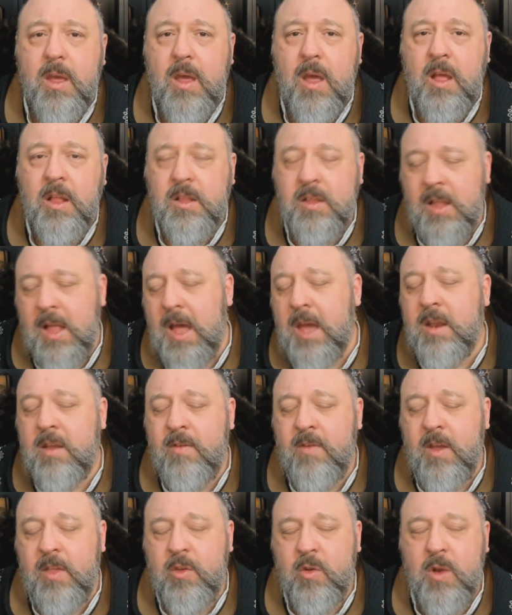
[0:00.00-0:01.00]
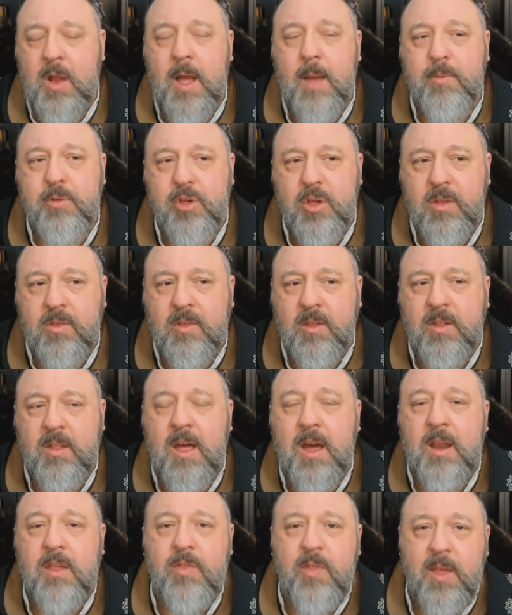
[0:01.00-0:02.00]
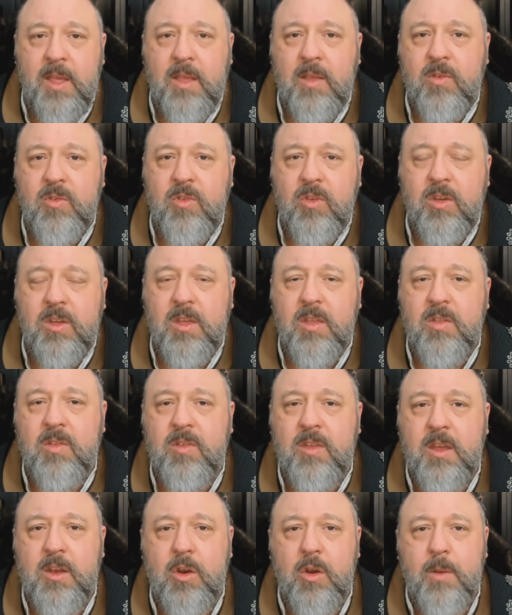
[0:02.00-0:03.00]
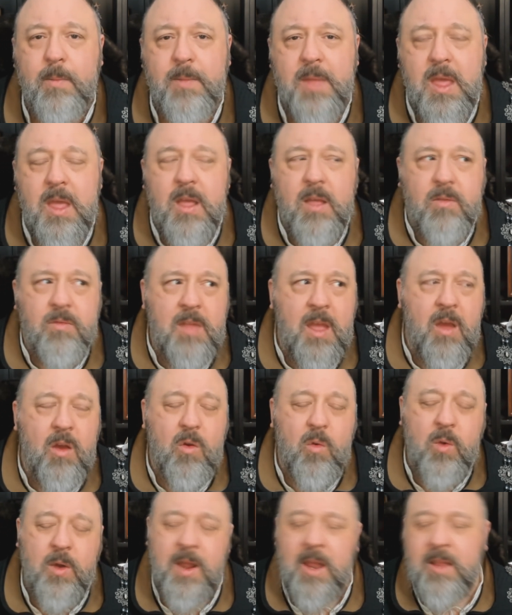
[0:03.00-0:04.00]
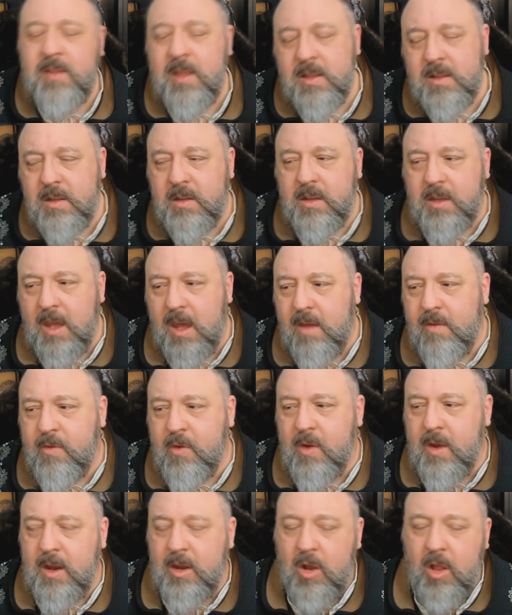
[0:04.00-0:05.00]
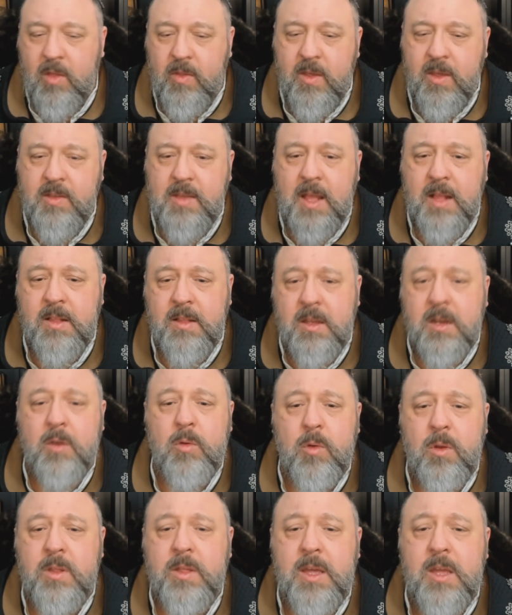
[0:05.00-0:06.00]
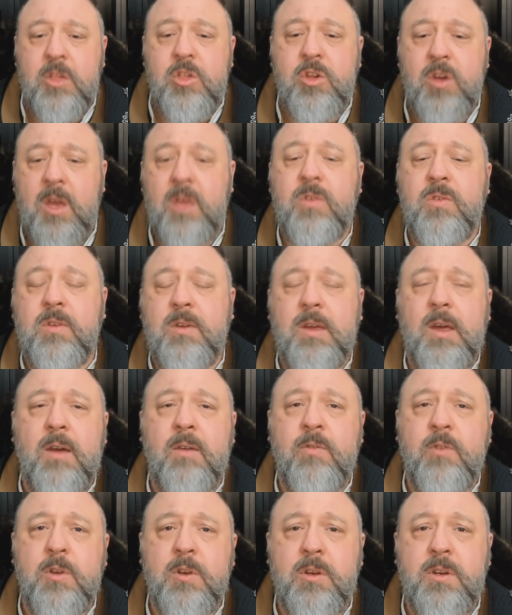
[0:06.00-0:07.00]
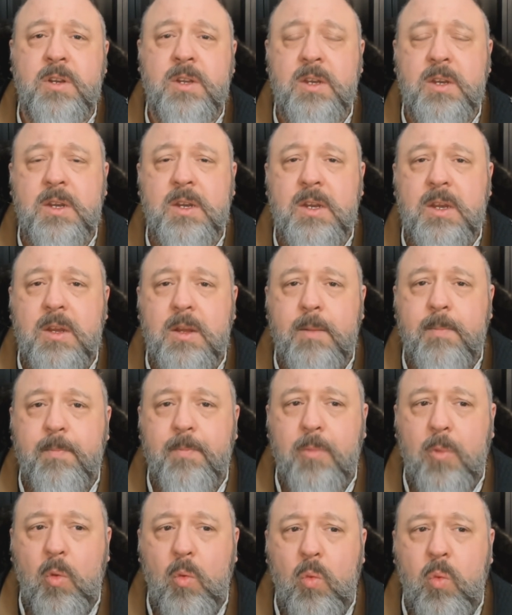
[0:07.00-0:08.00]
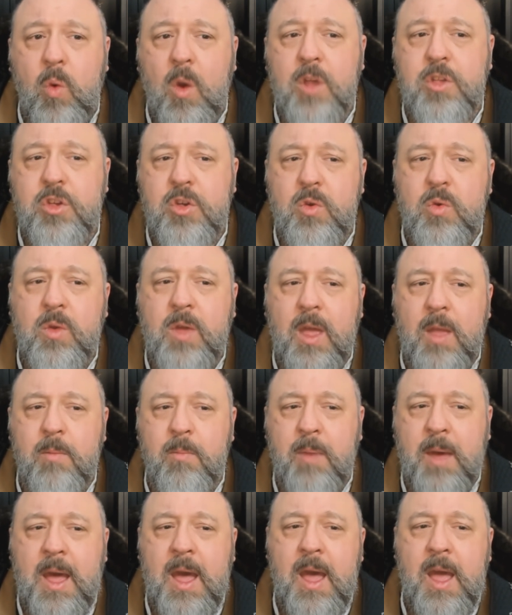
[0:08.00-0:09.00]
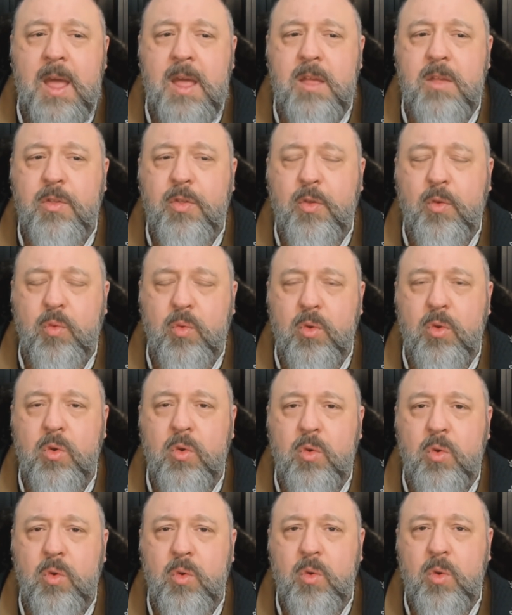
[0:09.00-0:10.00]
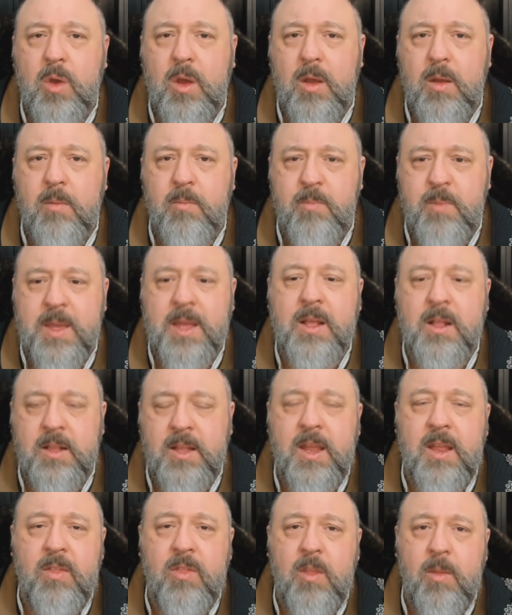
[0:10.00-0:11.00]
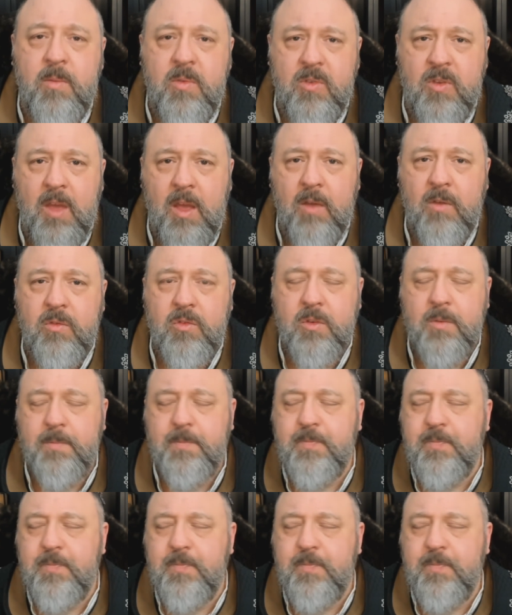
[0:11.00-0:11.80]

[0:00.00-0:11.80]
a lot of other options, a lot of things to consider. Now, what I didn't cover in all this, I literally just covered what you can buy through Bicolline themselves.